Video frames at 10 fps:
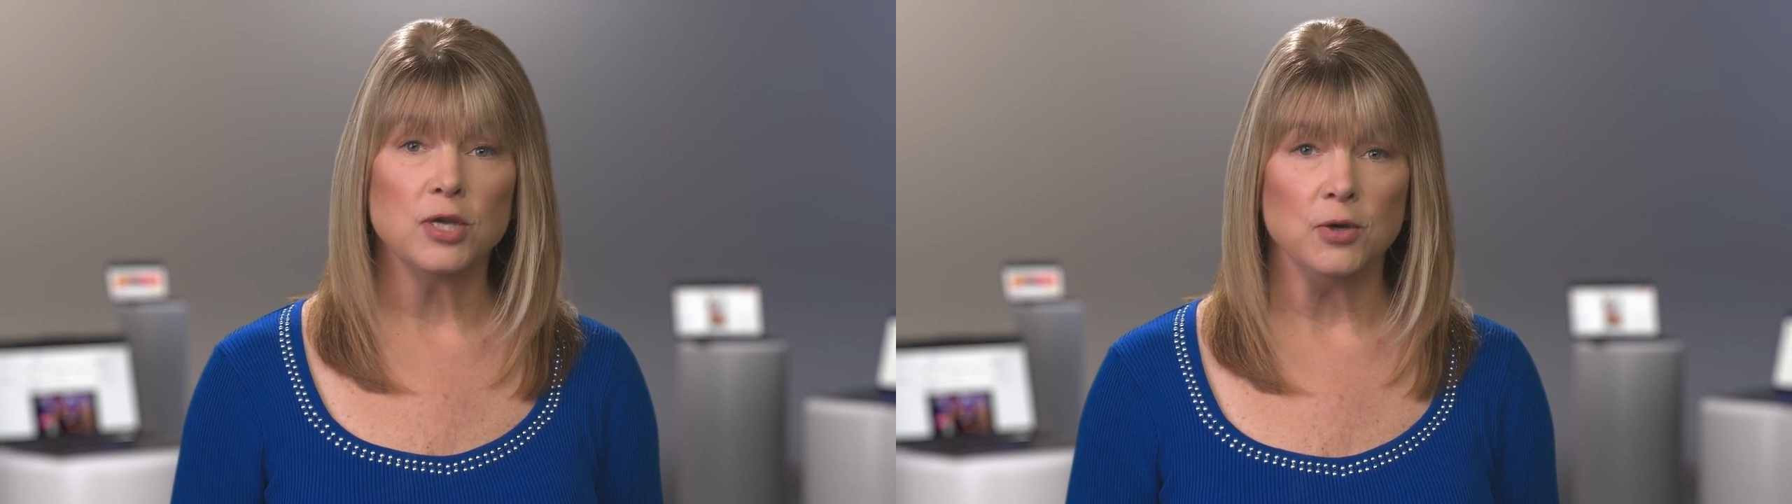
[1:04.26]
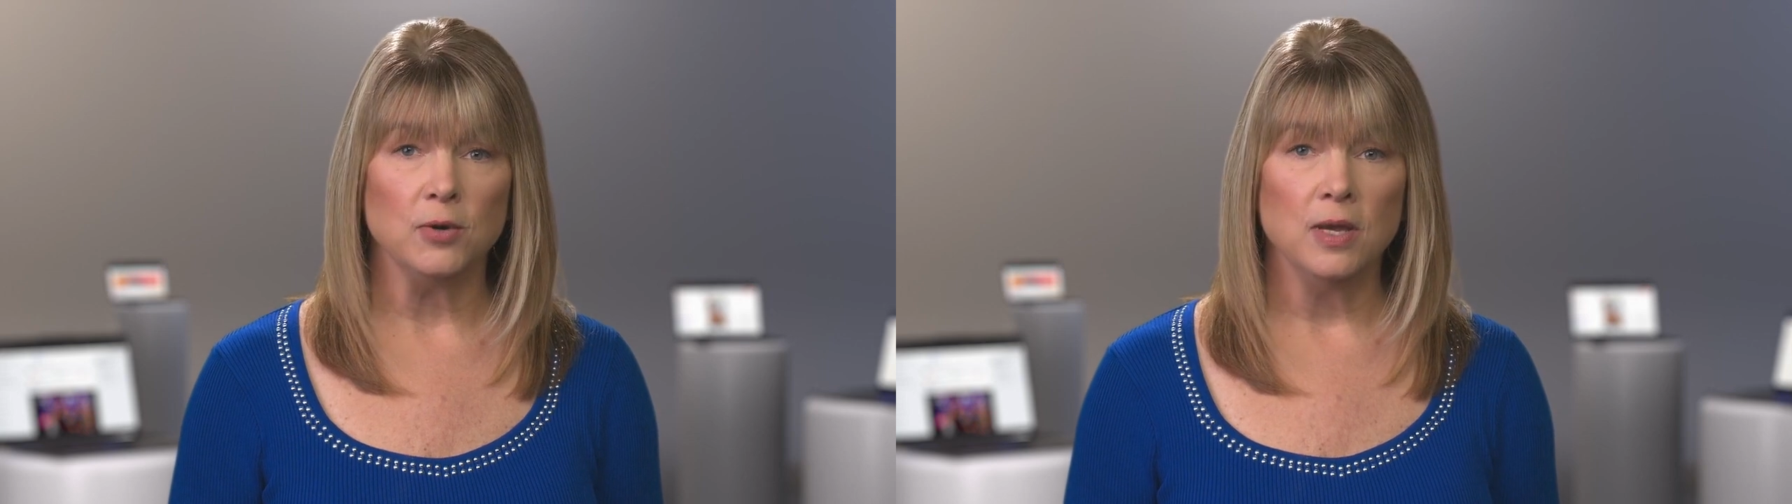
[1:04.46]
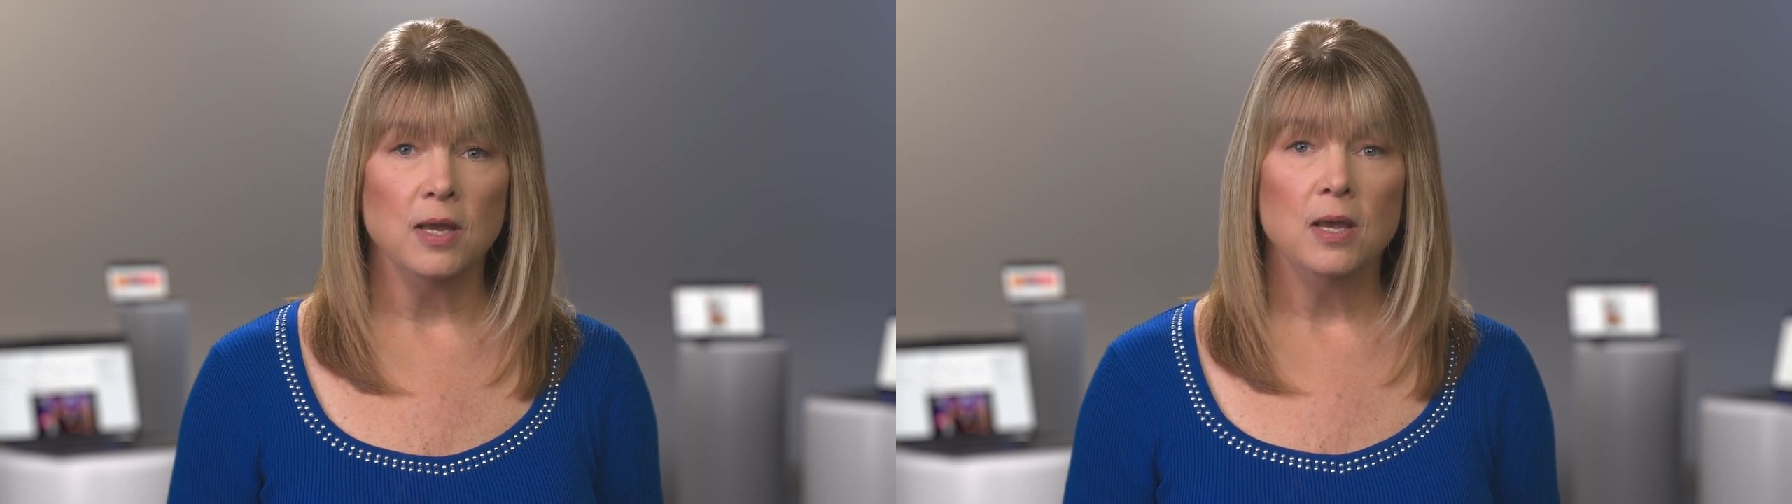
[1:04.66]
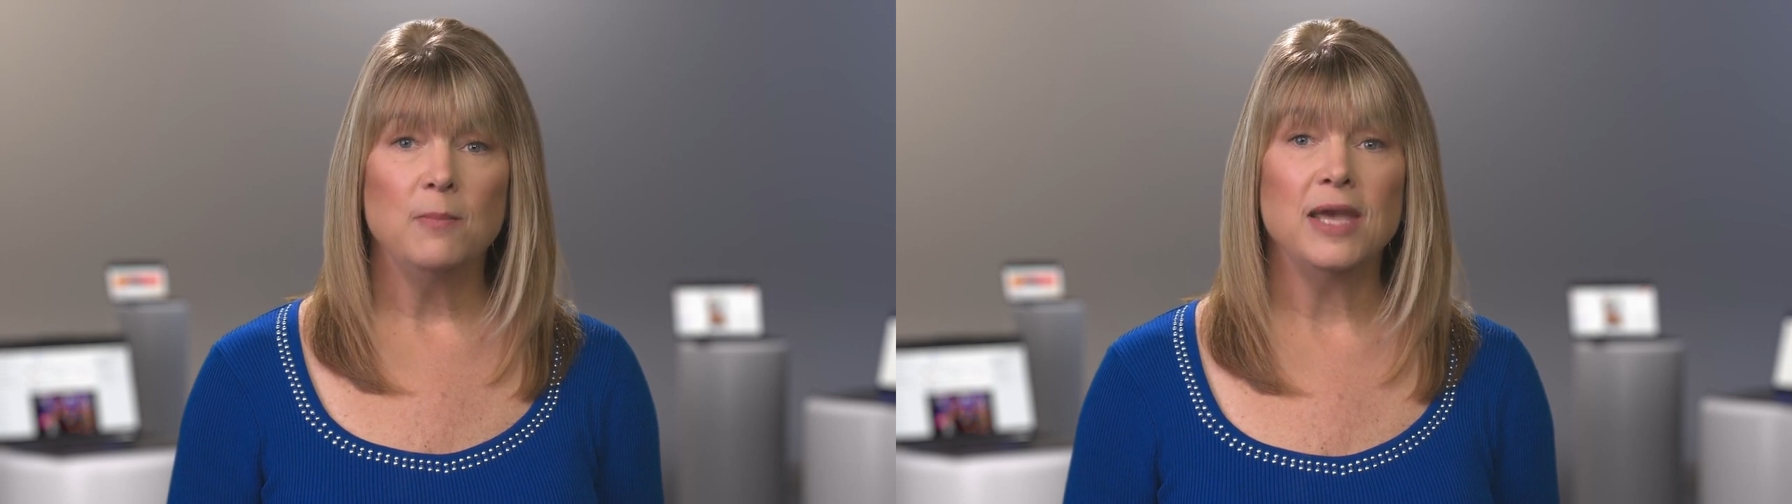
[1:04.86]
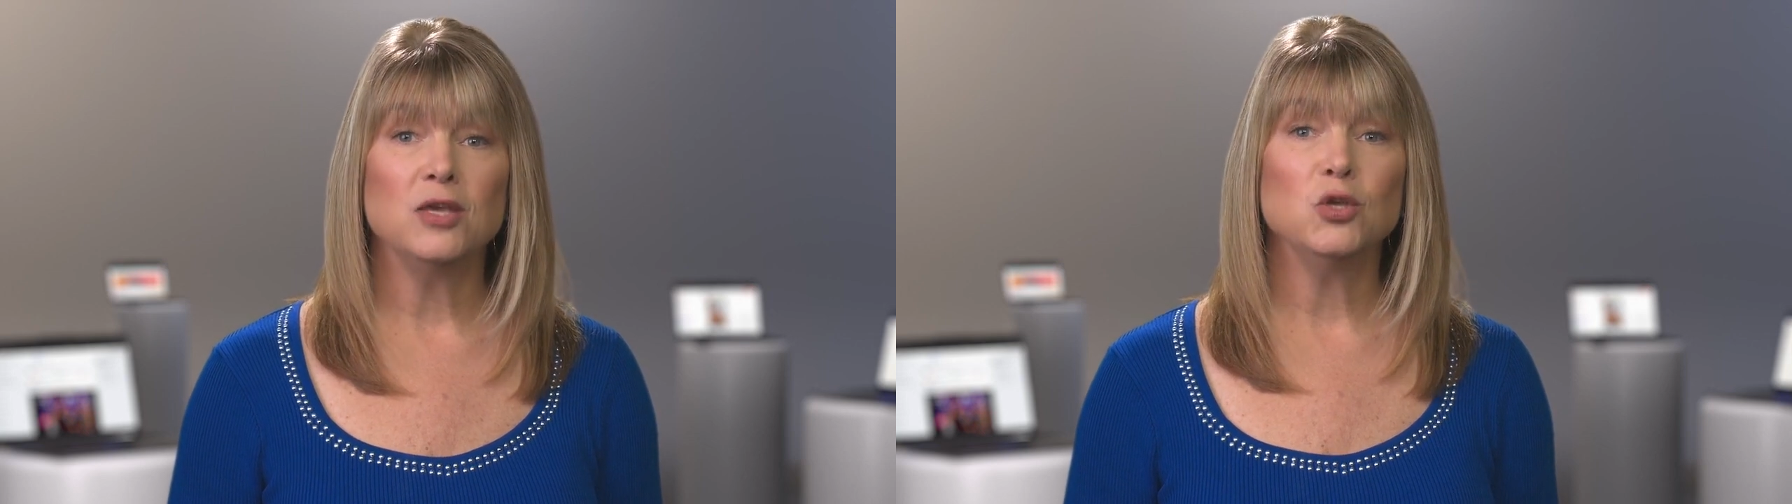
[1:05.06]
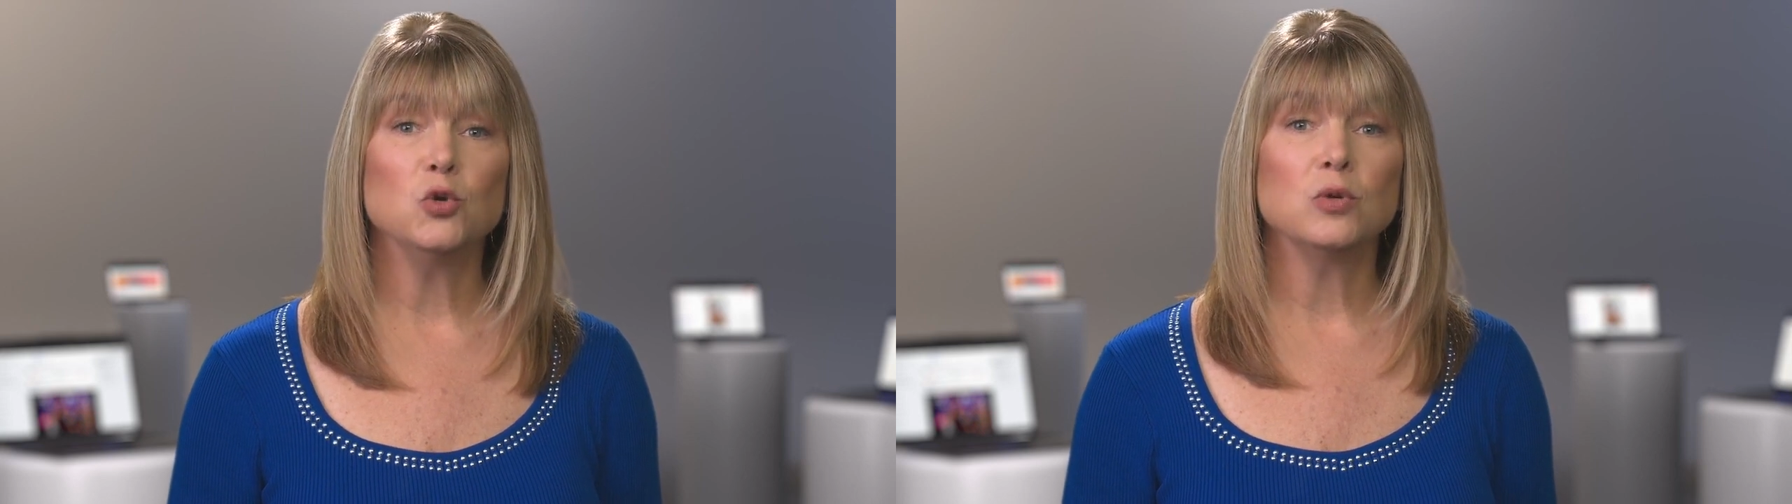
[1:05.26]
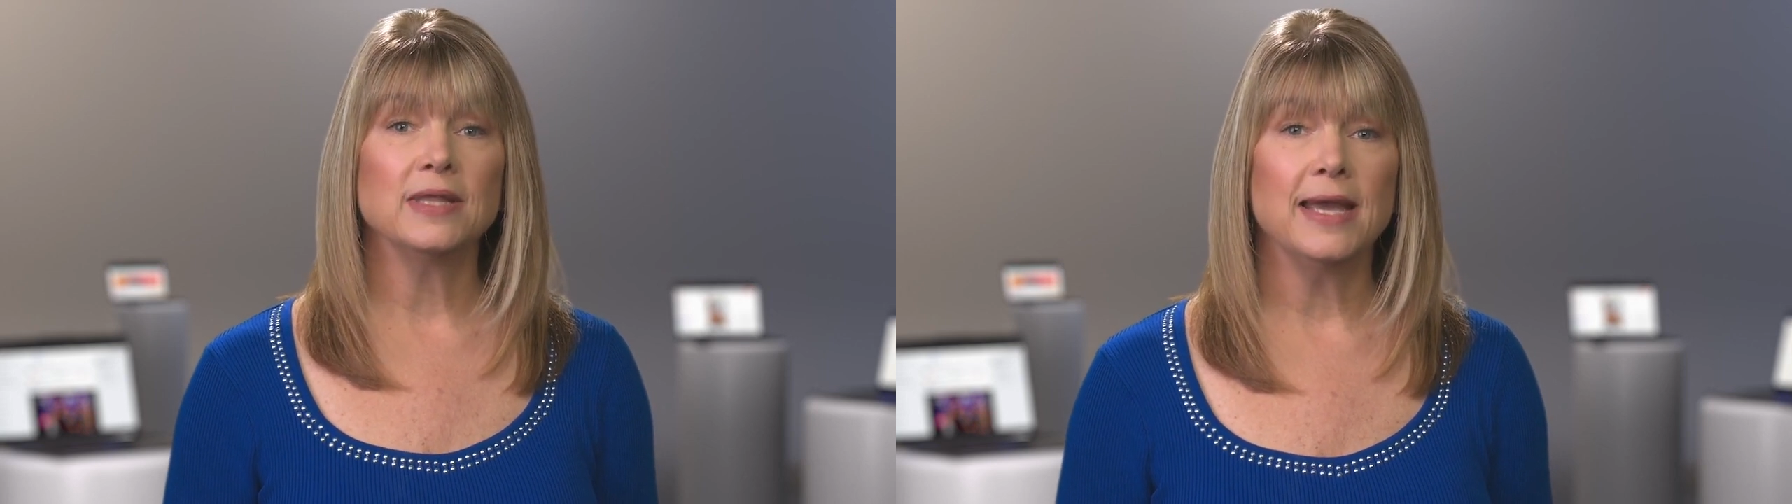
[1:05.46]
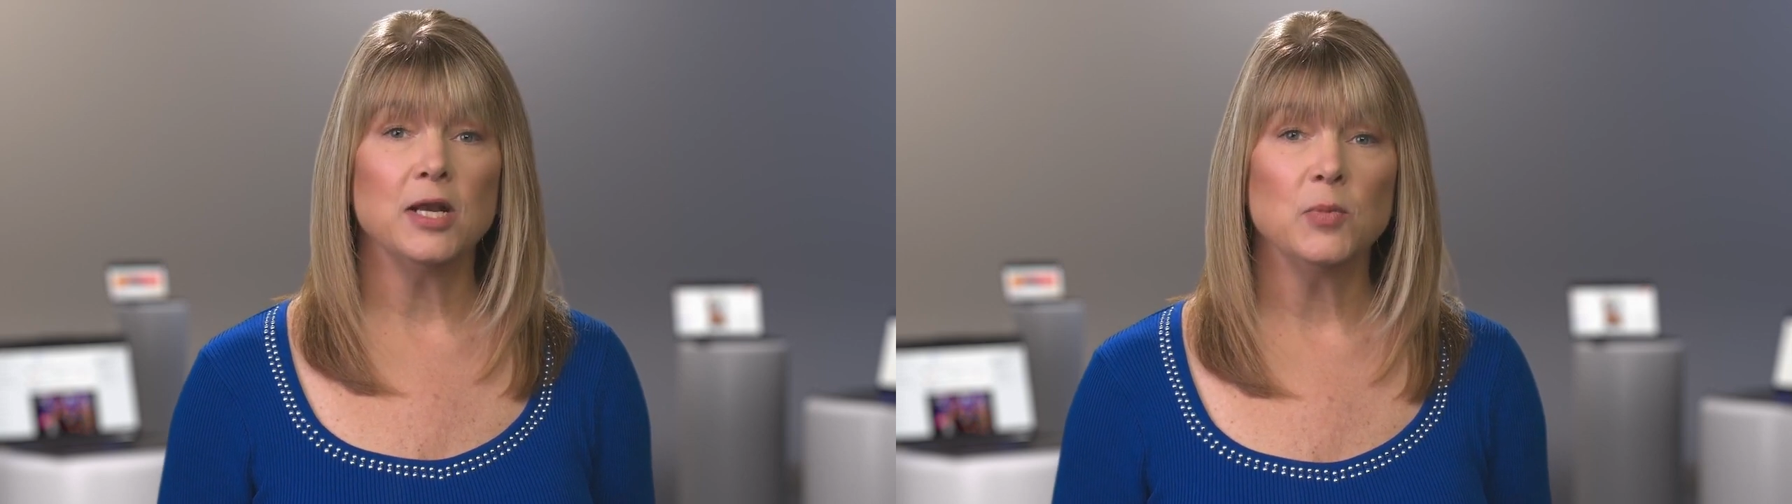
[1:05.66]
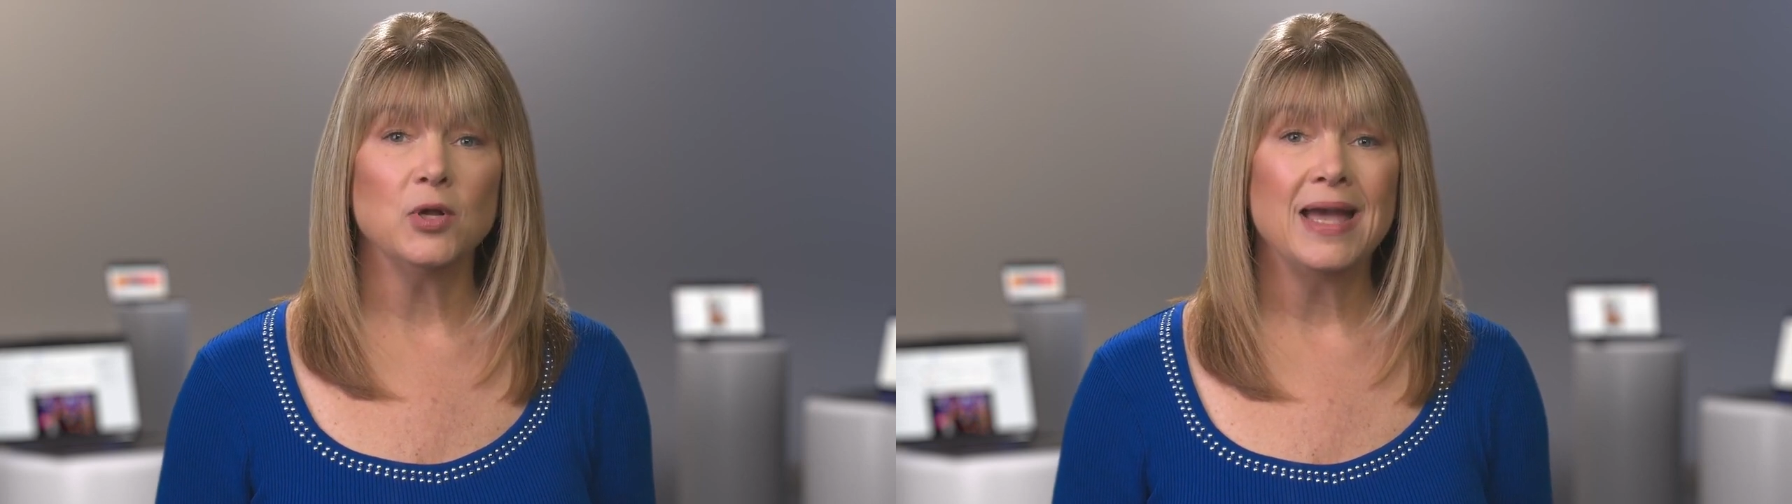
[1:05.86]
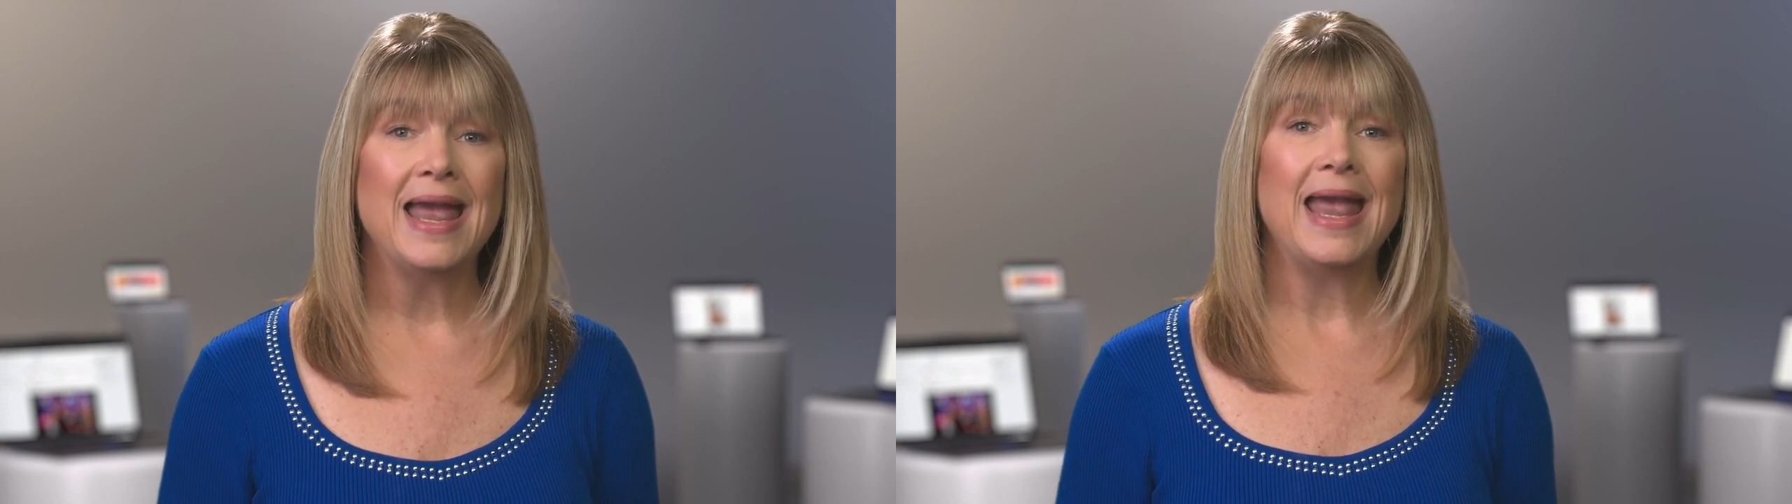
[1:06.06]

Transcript: you, making you relatable,